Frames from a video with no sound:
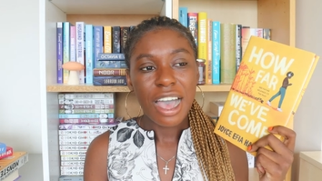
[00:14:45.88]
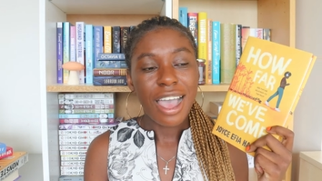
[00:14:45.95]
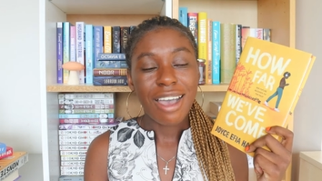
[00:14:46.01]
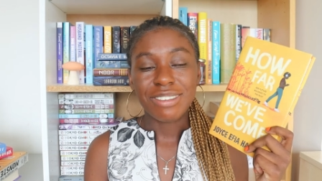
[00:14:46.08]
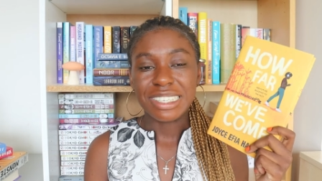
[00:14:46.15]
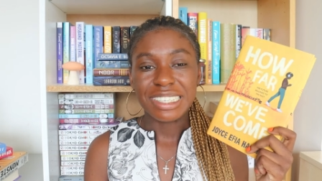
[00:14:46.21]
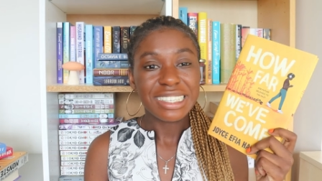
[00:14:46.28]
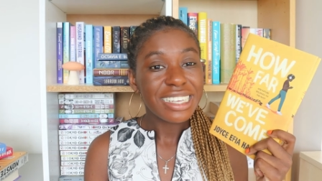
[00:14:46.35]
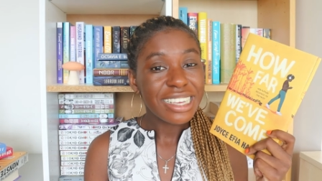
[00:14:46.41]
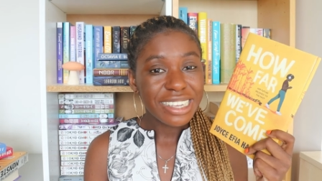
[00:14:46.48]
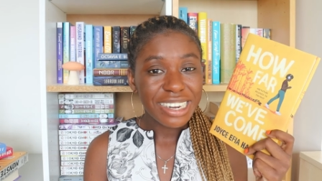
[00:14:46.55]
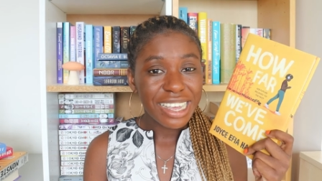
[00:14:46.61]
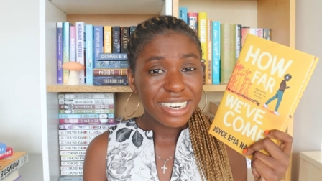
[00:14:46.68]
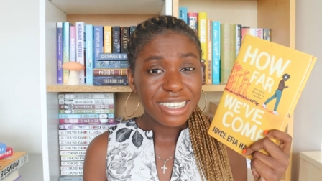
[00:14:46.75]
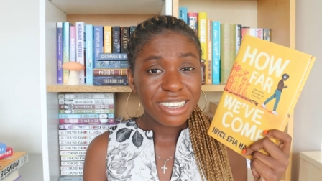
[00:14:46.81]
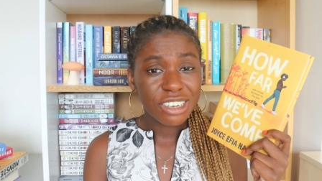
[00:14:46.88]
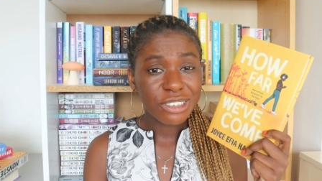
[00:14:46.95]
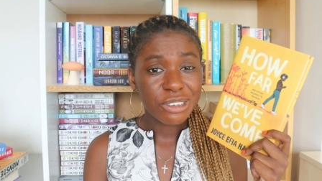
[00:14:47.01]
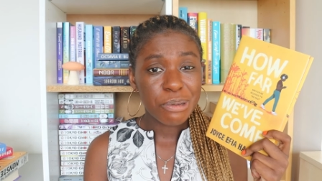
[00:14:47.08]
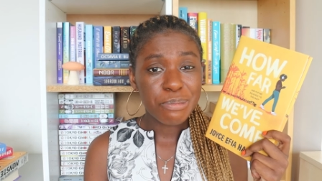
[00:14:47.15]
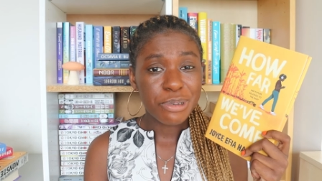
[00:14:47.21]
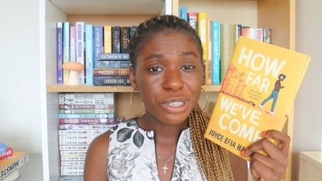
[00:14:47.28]
I haven't seen any young
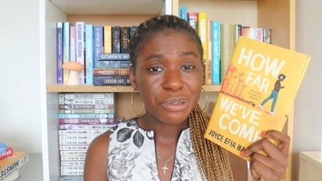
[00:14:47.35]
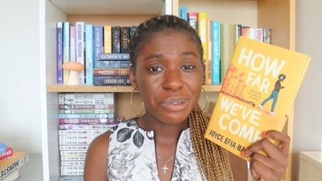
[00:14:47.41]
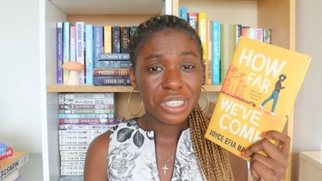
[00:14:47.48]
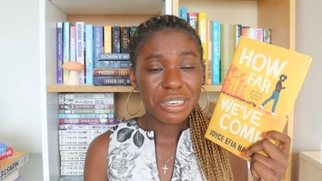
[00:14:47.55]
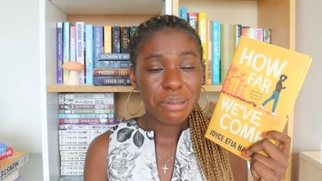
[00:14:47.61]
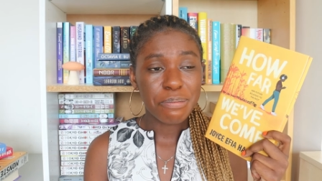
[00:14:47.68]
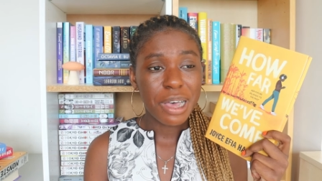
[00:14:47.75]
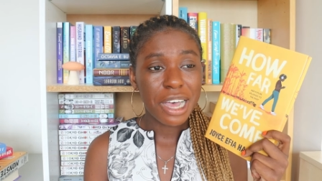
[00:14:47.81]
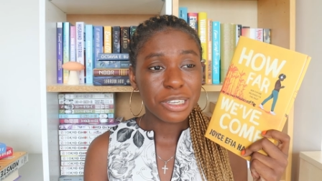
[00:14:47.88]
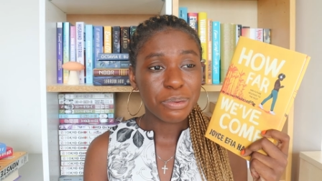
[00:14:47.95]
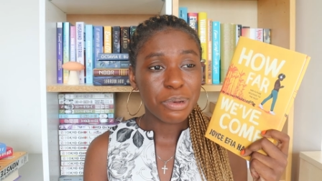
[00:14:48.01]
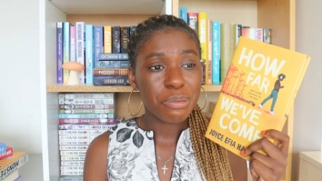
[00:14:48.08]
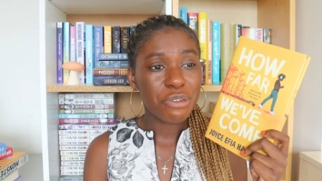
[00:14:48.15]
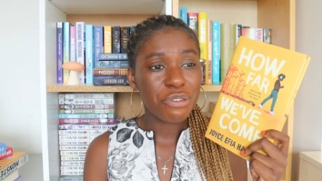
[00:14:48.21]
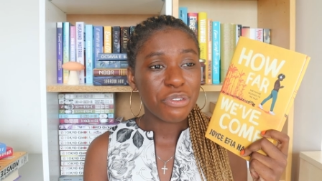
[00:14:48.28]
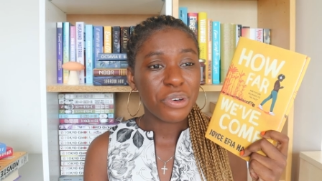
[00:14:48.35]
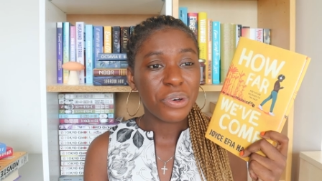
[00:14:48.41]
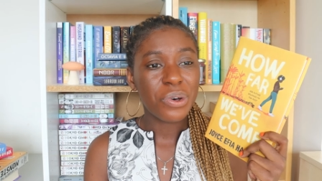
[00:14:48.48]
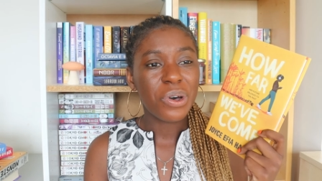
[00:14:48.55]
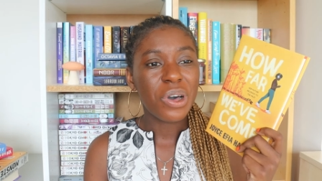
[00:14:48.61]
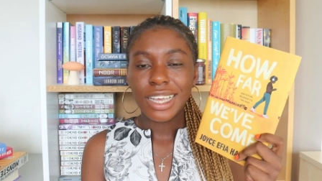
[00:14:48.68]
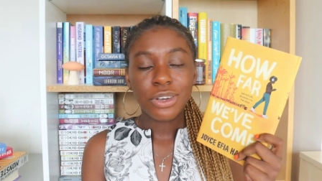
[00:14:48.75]
adult books written in patois before.